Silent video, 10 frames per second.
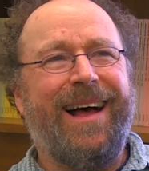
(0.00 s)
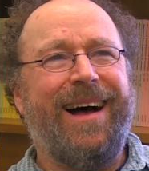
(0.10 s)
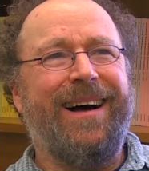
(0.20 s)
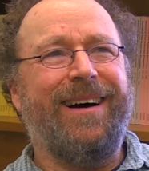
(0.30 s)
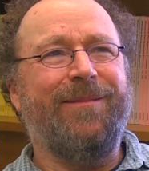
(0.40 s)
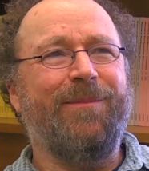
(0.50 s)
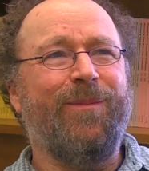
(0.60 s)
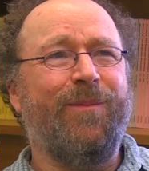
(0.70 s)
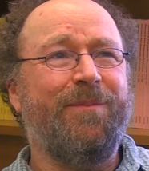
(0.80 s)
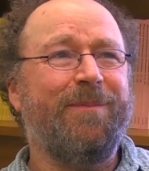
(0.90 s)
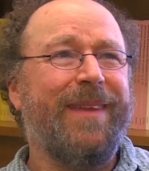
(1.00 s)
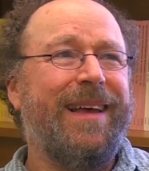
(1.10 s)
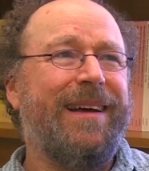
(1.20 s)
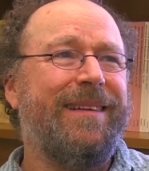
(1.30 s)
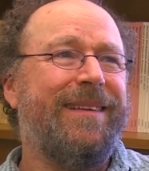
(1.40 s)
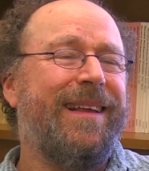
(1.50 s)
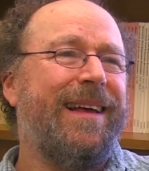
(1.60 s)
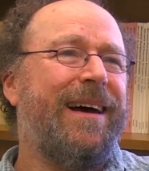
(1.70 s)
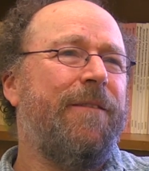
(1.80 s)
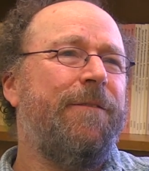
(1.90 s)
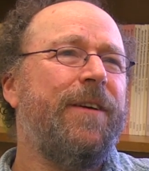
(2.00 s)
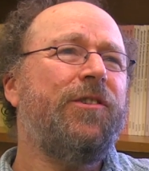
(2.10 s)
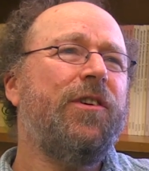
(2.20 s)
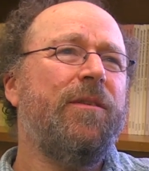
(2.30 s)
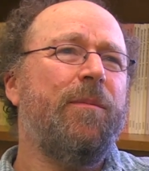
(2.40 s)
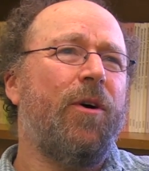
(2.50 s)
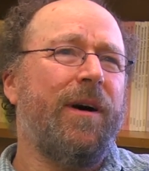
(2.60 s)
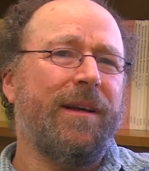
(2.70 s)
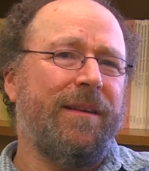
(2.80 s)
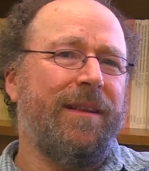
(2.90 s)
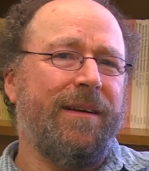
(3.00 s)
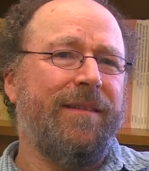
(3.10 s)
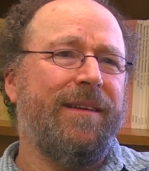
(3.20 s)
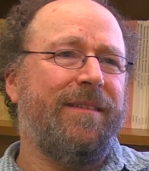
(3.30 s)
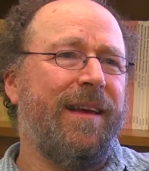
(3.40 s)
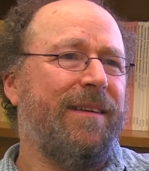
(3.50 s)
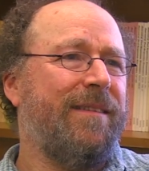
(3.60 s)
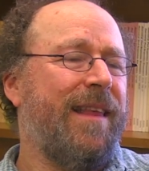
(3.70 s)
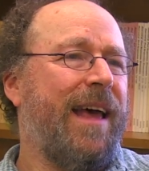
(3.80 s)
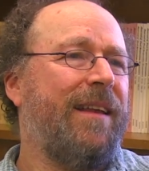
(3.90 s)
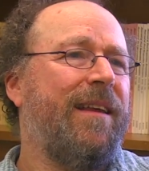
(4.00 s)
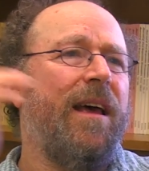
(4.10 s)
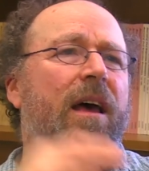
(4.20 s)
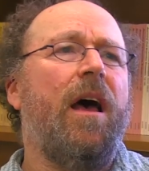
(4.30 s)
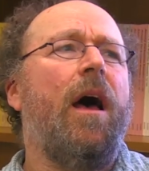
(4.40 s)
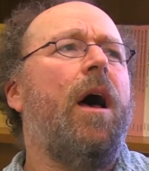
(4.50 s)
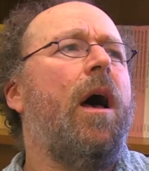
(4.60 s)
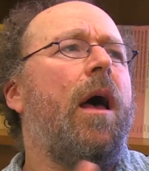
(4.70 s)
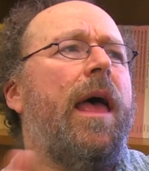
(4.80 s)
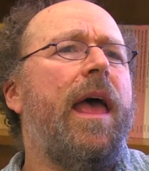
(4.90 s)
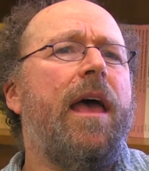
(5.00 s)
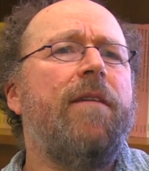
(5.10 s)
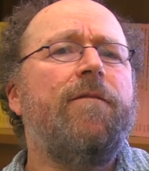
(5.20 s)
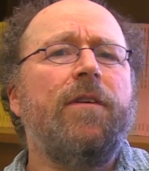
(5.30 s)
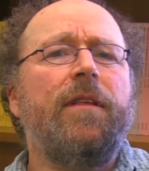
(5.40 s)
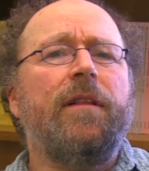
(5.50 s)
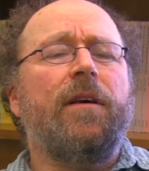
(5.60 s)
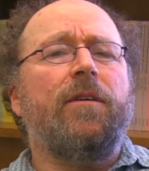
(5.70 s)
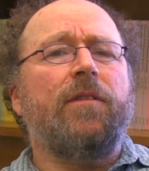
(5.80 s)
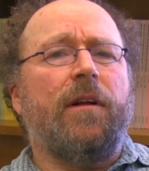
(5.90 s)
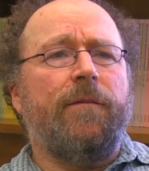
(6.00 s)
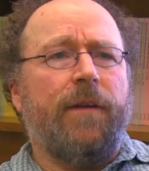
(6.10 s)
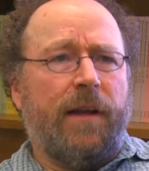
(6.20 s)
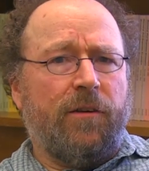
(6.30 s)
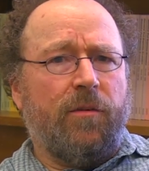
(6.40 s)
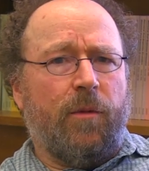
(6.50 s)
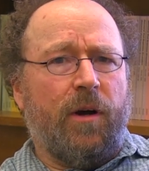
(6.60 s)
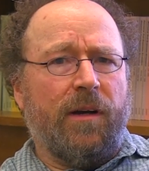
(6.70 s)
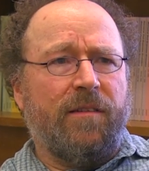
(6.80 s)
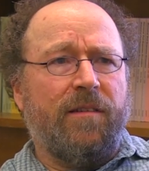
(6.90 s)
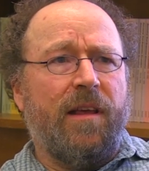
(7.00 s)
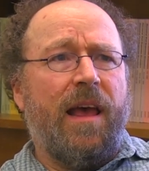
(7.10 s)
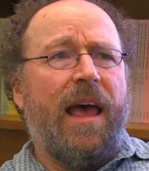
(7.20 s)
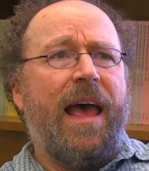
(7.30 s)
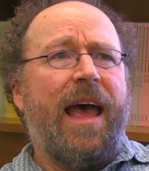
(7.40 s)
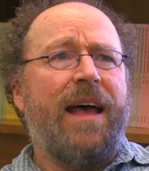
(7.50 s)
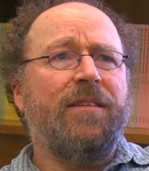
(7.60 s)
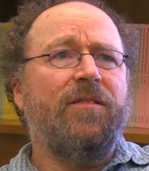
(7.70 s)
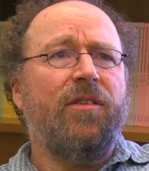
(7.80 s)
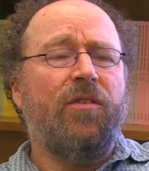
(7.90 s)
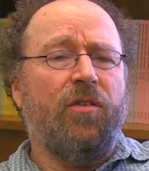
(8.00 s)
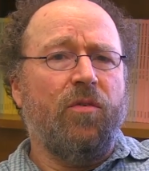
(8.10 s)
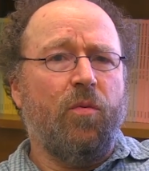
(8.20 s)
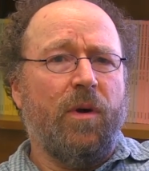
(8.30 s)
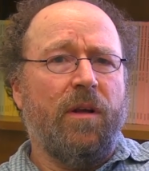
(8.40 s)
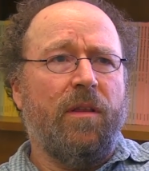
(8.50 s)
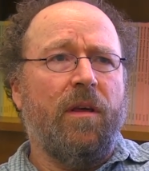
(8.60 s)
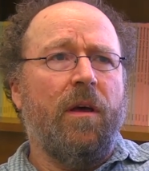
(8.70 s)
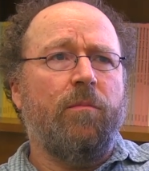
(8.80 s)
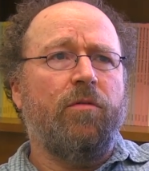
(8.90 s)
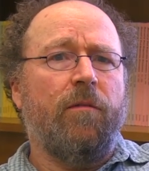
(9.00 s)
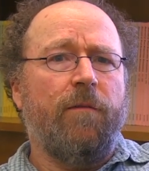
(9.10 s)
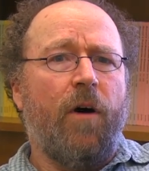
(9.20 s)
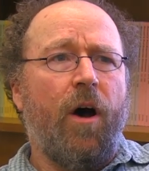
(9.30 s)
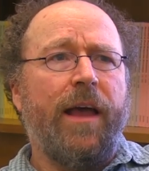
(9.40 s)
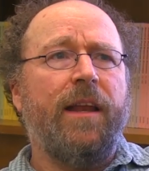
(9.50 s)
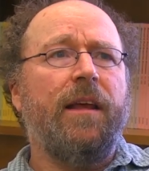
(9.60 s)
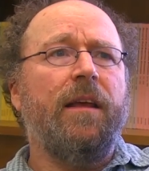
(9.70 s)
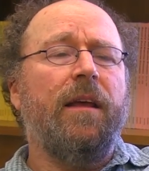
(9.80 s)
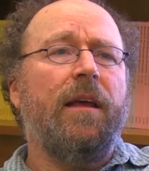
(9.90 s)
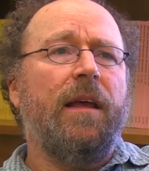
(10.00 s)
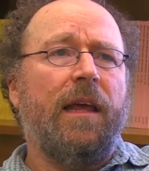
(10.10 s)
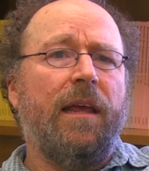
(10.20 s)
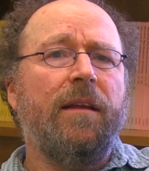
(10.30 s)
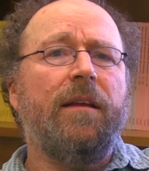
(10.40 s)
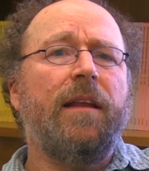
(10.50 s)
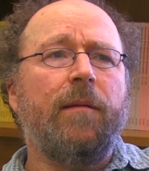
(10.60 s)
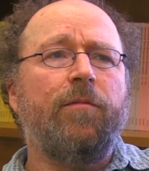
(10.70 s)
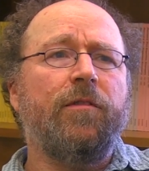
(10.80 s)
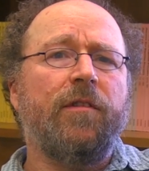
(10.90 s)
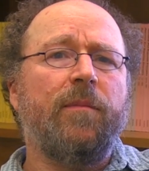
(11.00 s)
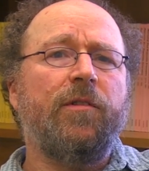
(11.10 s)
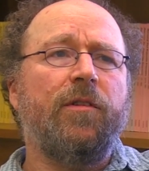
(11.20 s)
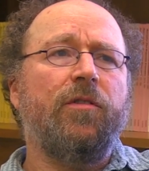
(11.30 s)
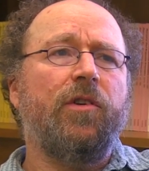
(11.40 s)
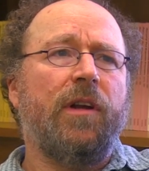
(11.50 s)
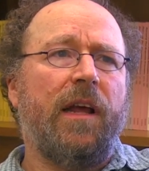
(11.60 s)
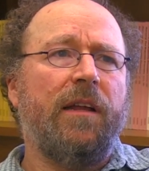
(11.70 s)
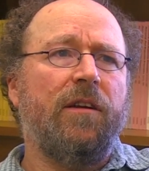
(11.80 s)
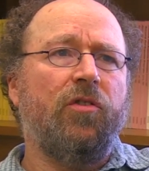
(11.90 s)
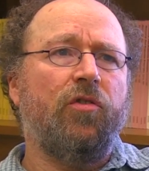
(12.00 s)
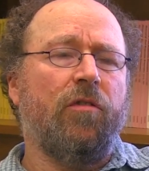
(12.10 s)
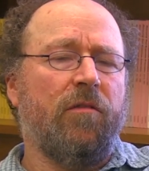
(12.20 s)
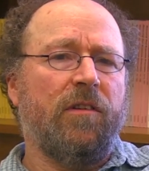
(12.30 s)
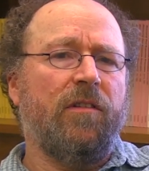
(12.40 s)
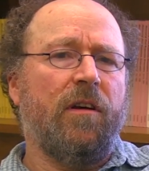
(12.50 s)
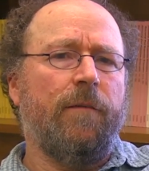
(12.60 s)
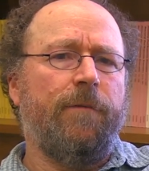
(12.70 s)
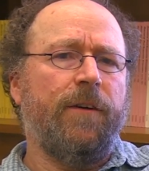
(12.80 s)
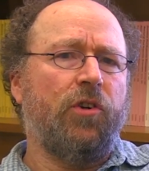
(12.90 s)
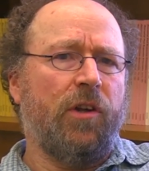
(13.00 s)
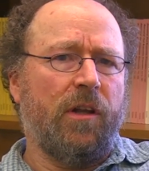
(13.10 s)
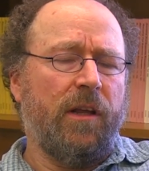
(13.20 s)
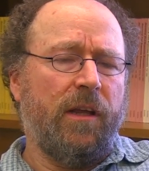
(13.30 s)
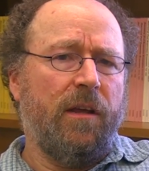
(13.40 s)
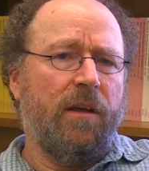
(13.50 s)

Um, efficient market theory says that everything that goes on in financial markets has to do with providing intertemporal substitution and insurance efficiently.